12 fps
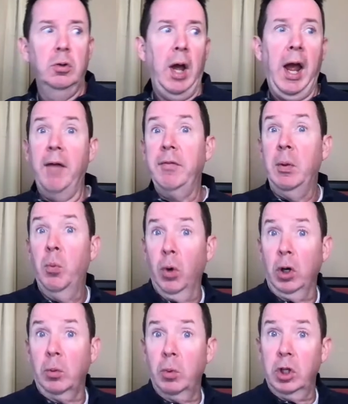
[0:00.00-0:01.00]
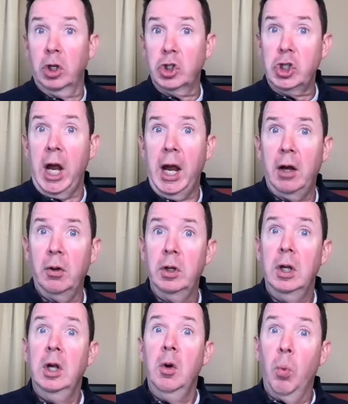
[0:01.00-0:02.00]
have them work with their child
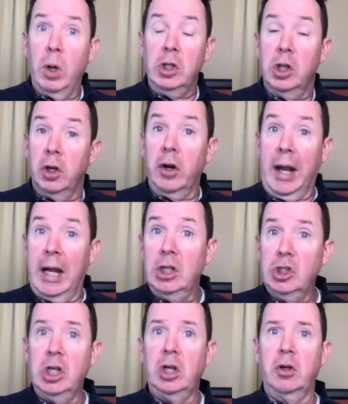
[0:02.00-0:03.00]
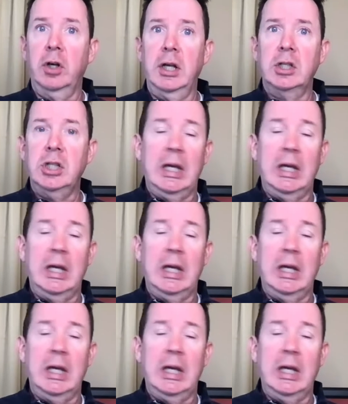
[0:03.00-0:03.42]
when they're asynchronous,